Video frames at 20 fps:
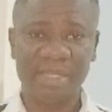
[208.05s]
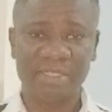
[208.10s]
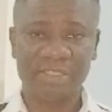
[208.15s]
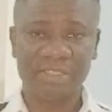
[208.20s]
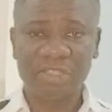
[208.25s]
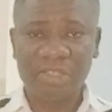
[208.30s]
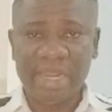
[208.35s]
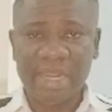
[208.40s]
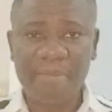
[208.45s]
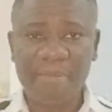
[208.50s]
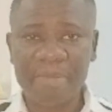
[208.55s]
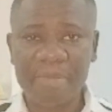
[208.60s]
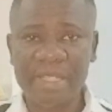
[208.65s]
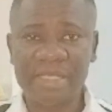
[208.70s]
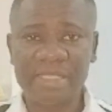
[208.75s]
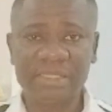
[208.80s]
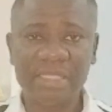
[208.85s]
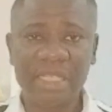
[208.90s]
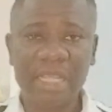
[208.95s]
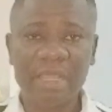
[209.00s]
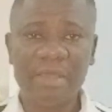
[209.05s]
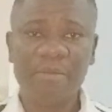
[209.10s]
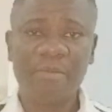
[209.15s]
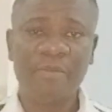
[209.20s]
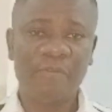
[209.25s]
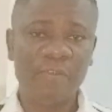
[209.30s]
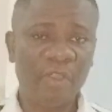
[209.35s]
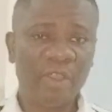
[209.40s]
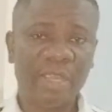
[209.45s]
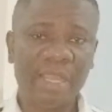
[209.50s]
So that means
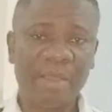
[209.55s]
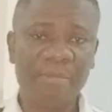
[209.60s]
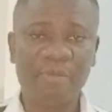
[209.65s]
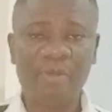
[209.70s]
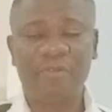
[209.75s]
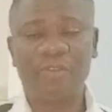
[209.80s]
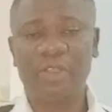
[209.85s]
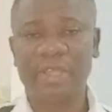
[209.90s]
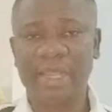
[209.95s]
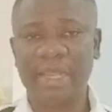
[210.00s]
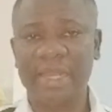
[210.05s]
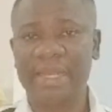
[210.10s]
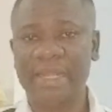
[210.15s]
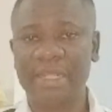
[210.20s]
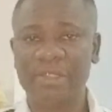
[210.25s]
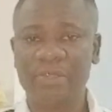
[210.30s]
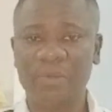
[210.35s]
before you can move to Canada